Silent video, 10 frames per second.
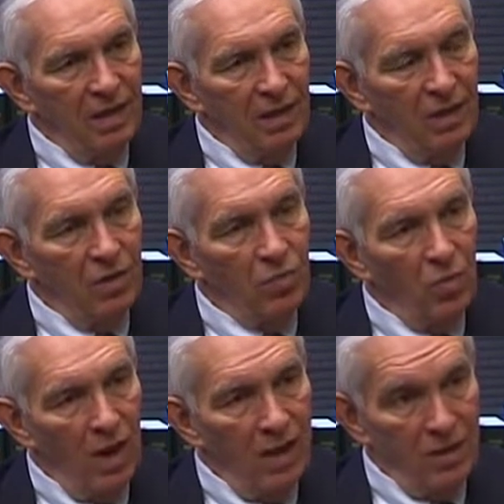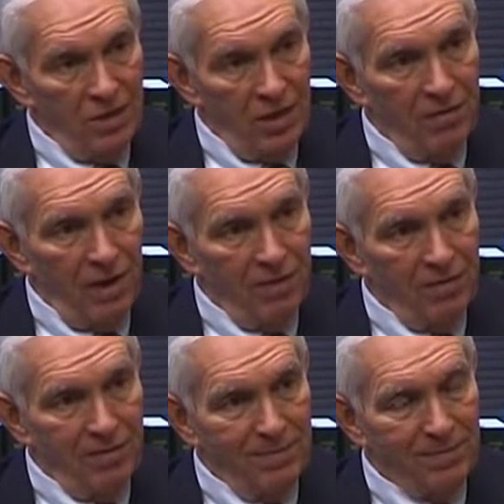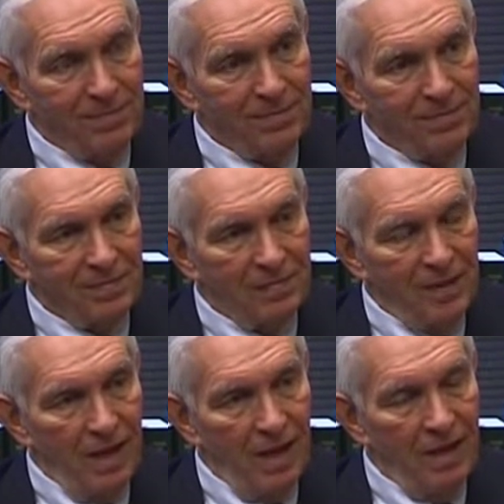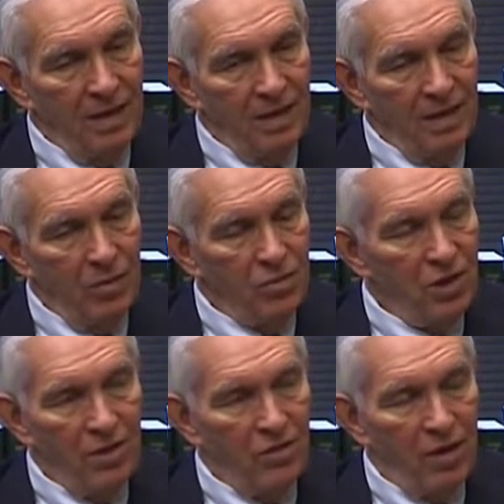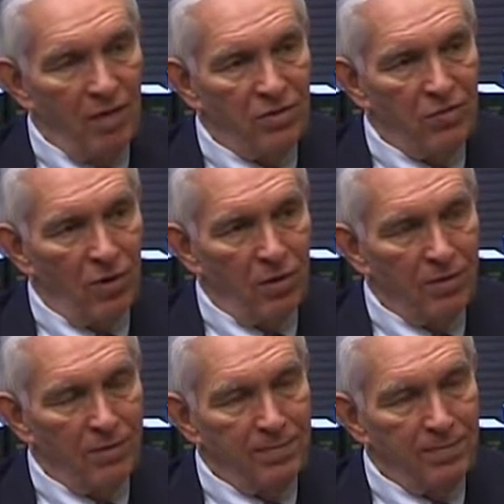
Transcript: Looked right instead of left. Exactly. And it was not the driver's fault.